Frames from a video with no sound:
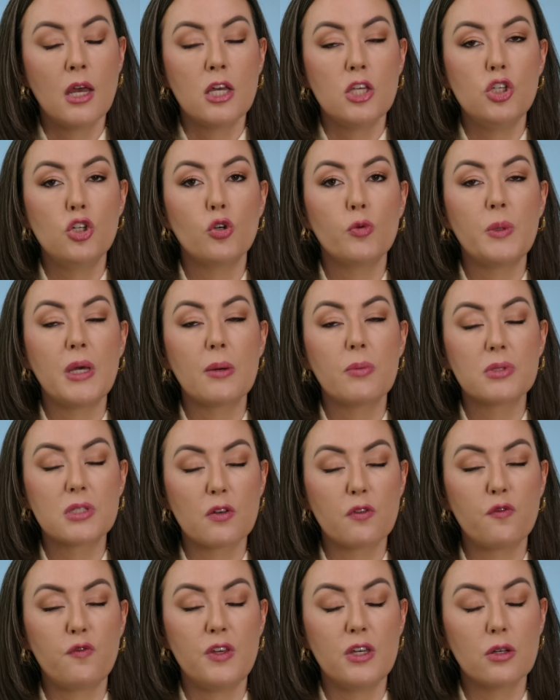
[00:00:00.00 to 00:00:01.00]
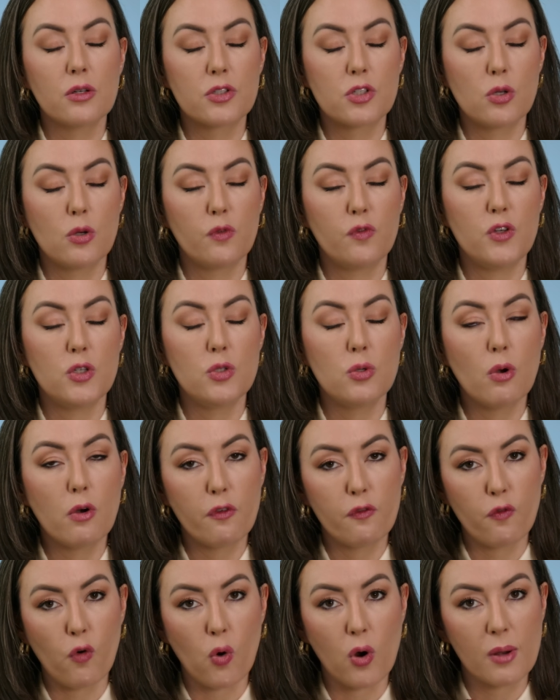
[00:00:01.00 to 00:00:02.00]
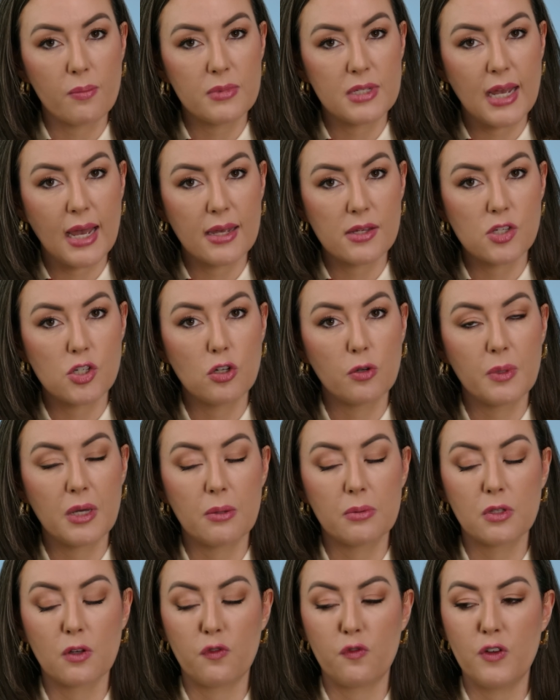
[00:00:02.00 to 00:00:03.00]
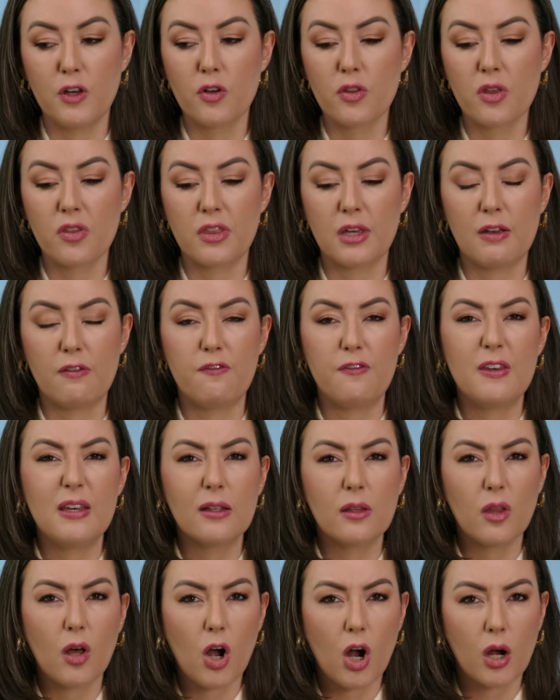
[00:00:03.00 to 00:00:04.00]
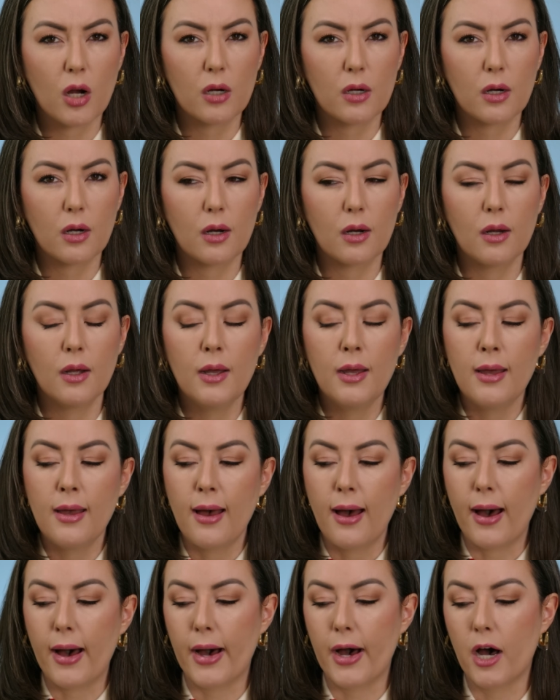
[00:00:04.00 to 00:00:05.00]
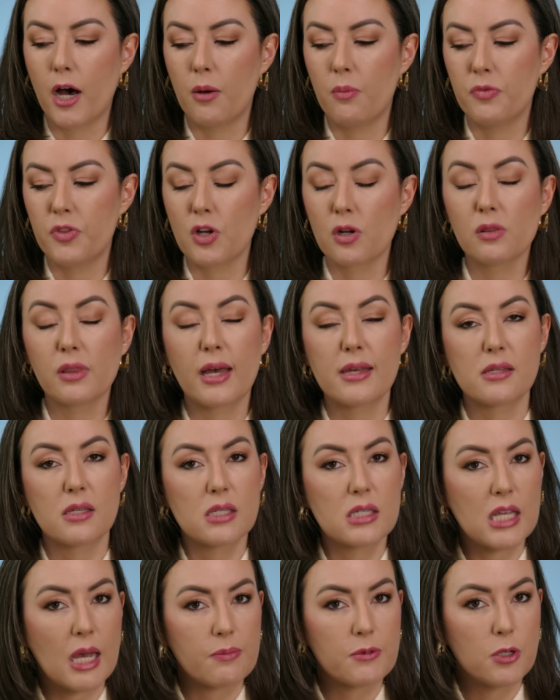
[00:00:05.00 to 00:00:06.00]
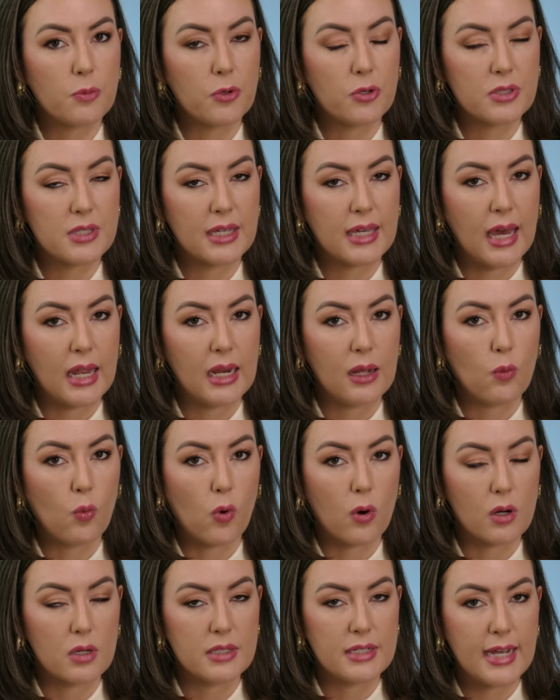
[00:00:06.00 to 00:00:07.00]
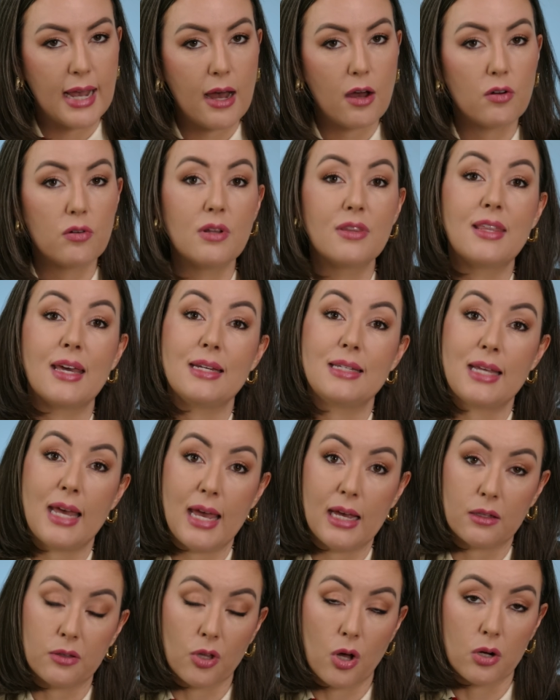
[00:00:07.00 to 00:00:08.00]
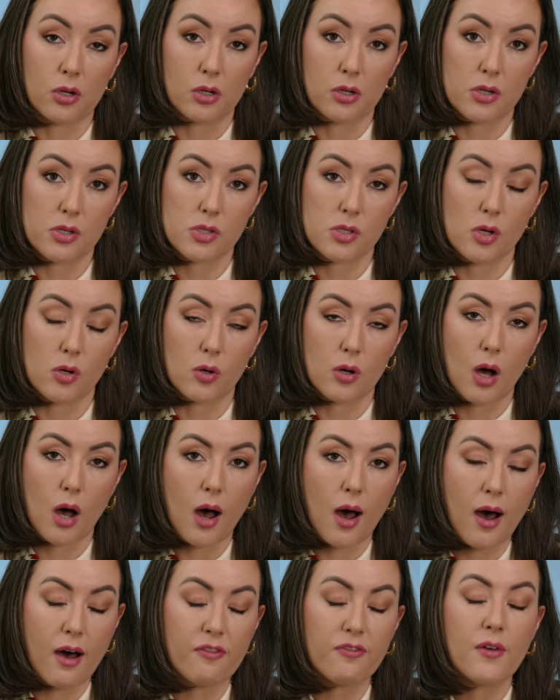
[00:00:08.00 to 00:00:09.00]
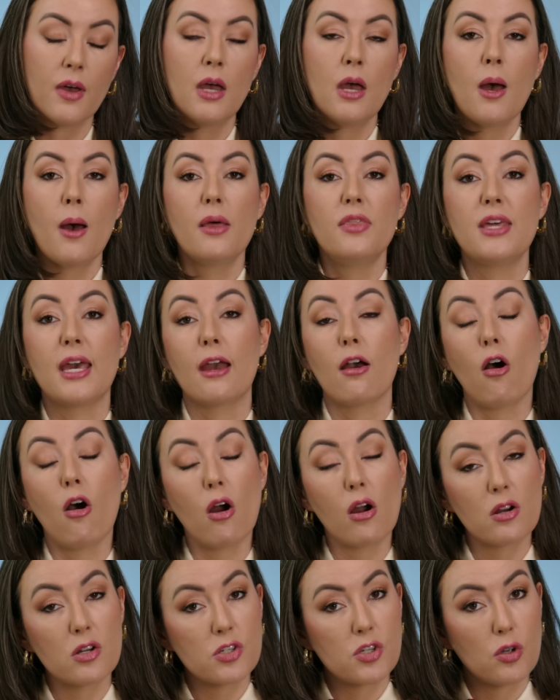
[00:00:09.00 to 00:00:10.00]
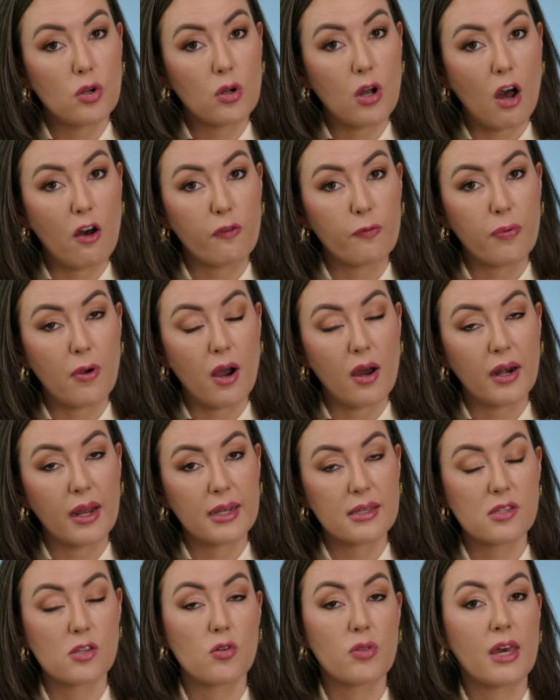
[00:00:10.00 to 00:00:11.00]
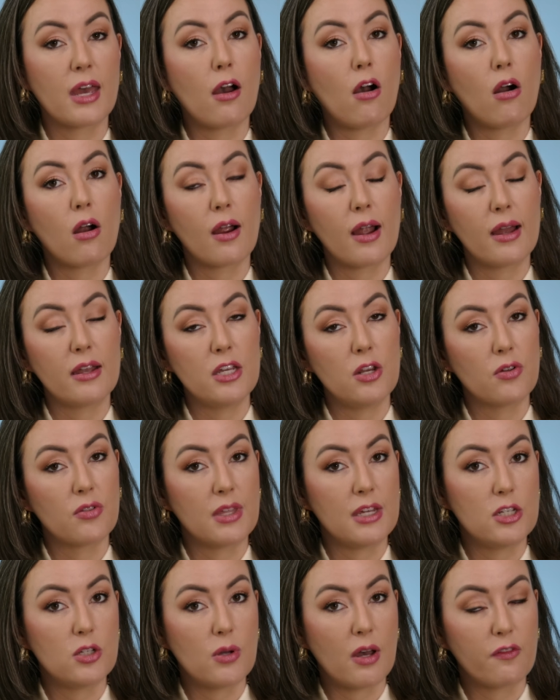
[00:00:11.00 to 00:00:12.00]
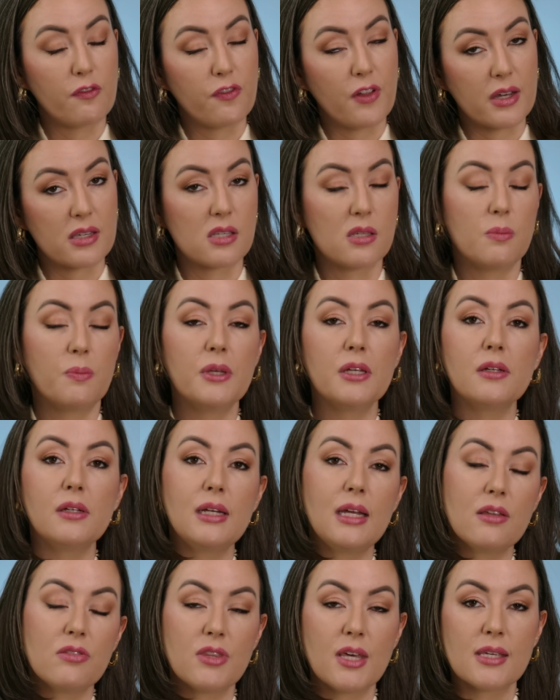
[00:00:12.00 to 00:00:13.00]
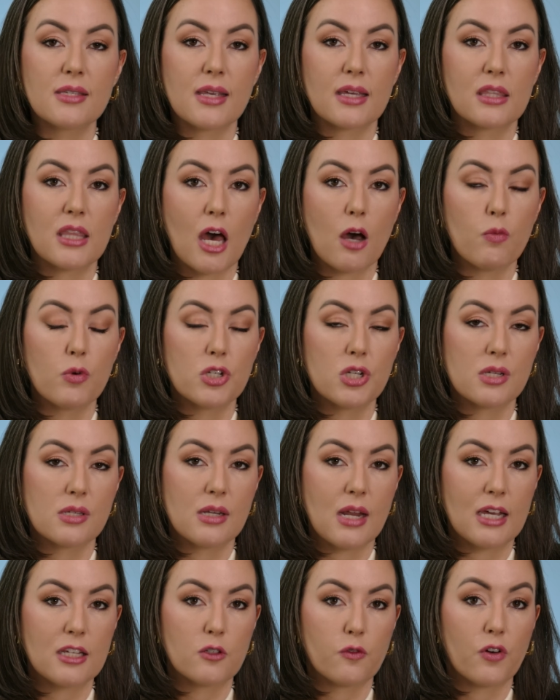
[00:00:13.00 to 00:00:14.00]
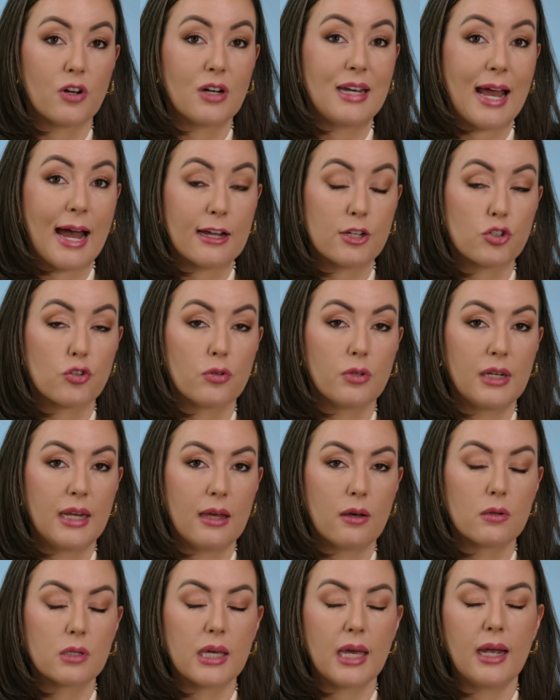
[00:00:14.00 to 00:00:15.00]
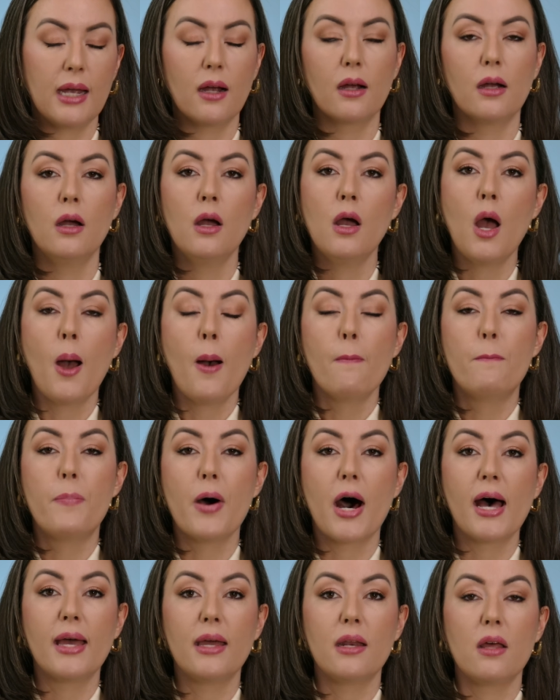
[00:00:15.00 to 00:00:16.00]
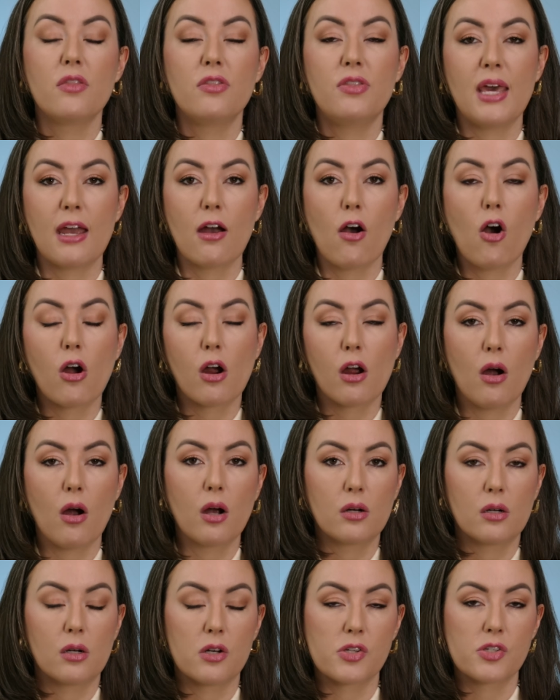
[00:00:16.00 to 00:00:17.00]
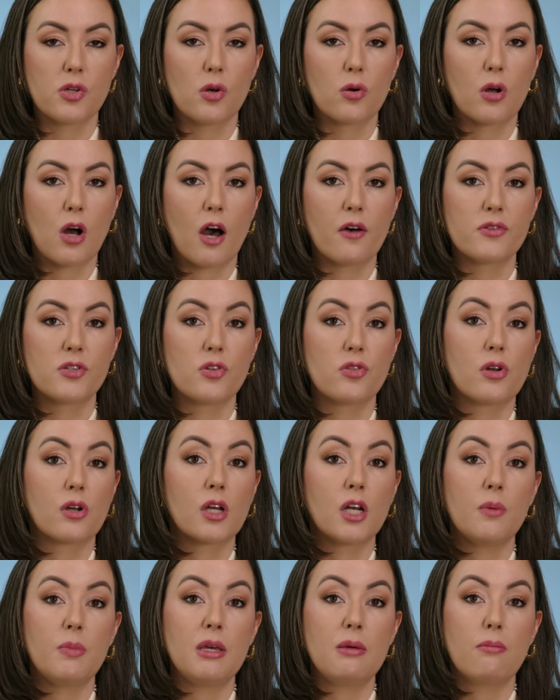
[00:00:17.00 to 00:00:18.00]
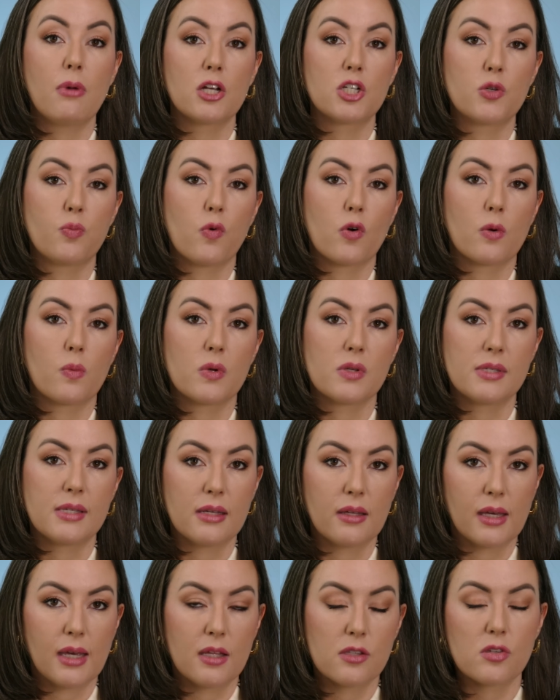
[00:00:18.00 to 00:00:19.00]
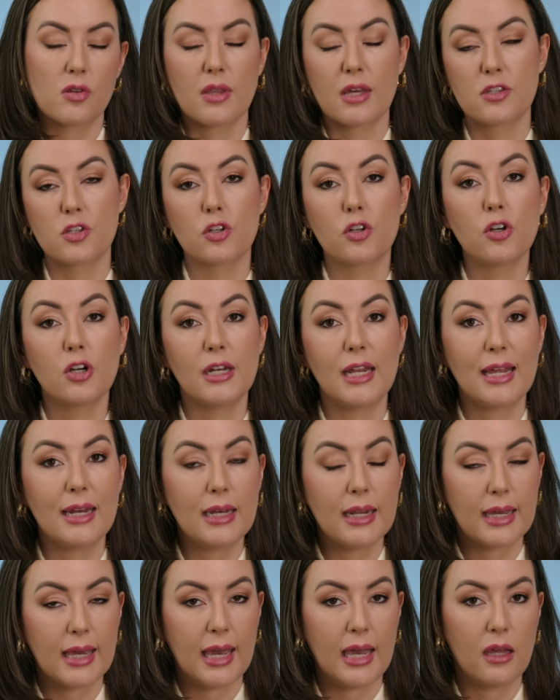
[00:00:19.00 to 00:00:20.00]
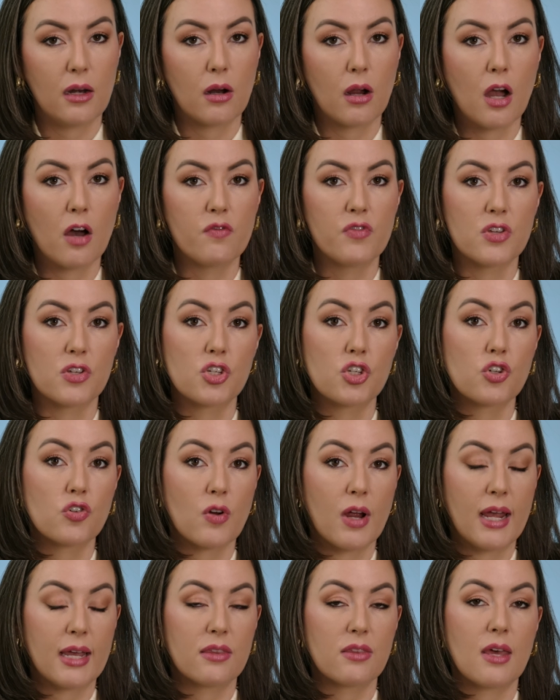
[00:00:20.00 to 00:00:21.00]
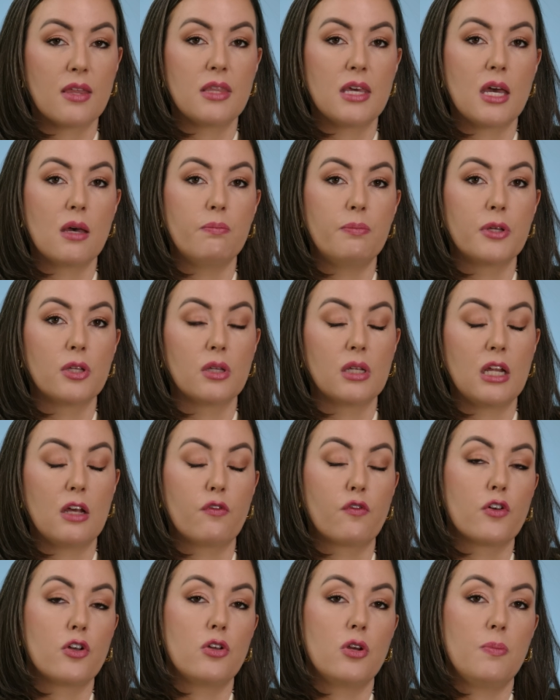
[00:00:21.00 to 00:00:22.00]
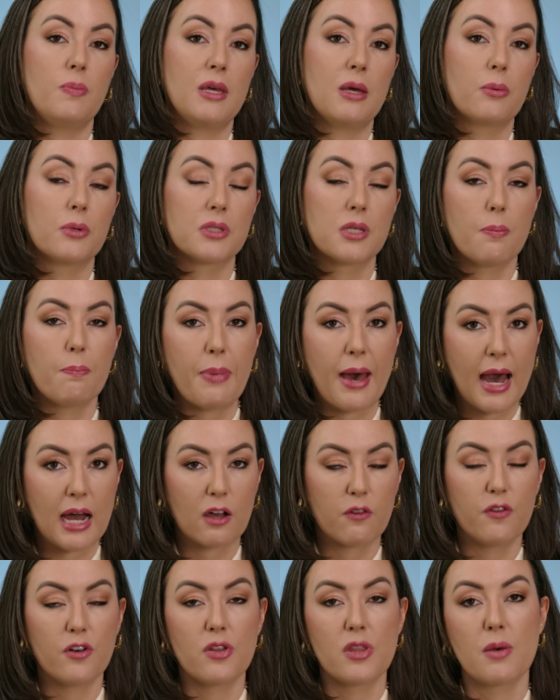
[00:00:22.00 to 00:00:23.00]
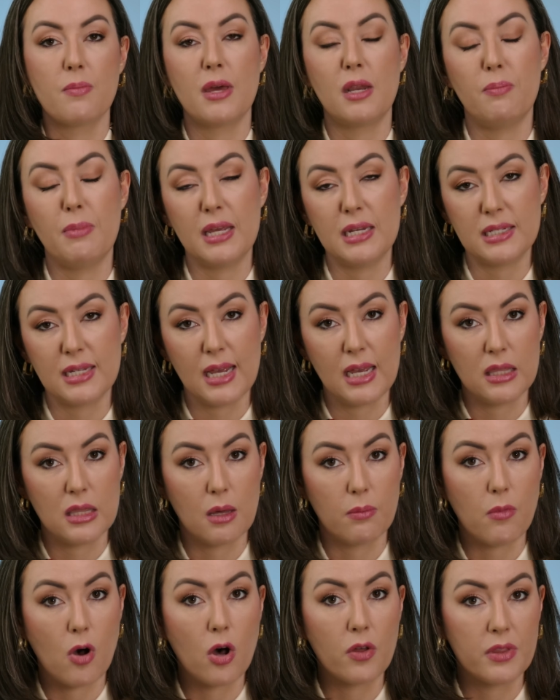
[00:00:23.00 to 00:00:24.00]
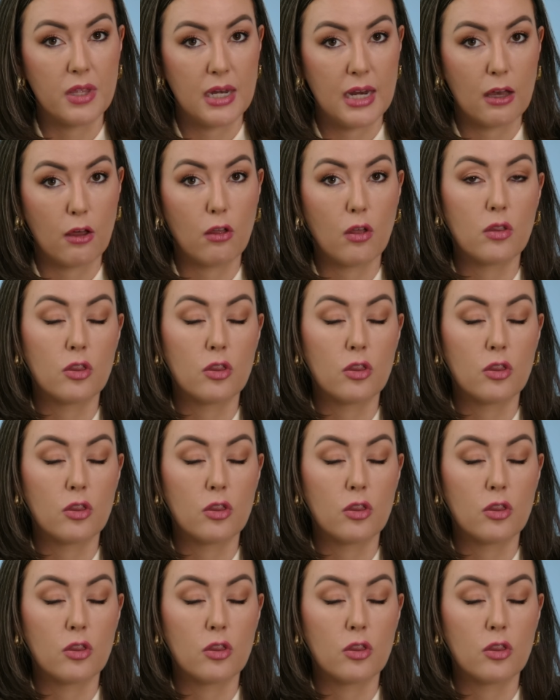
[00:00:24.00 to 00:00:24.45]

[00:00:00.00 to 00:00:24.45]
You'll be able to feel too, if you do a form test, you'll be able to feel that they feel harder, um, they're less susceptible to getting worn down. They take longer to soak off. They are soak off products, so they are, you know, they do have flexibility and things like that, which is nice for natural nail care, but they are harder to soak off, so they're gonna be much more resilient. So that's a good indicator of the strength and the ability for you to be able to backfill them and maintain them on the nail